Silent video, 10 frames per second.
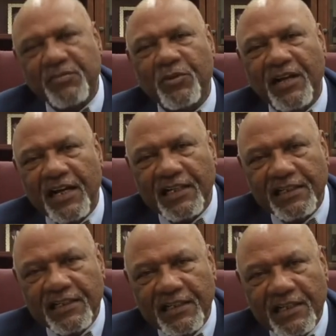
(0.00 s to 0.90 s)
what?
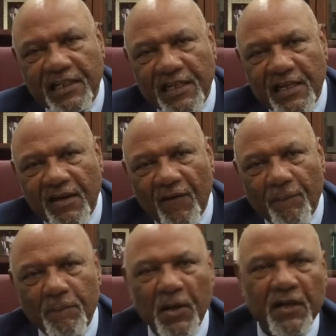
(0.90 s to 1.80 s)

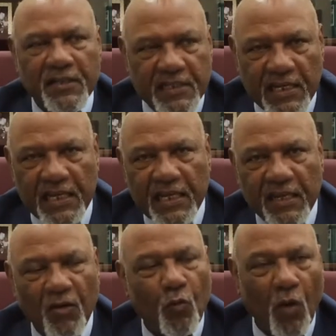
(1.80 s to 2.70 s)
Booker
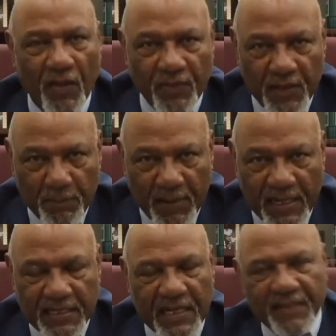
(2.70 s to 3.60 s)
T won the
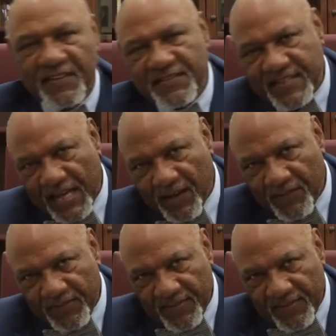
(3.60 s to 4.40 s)
debate in the South.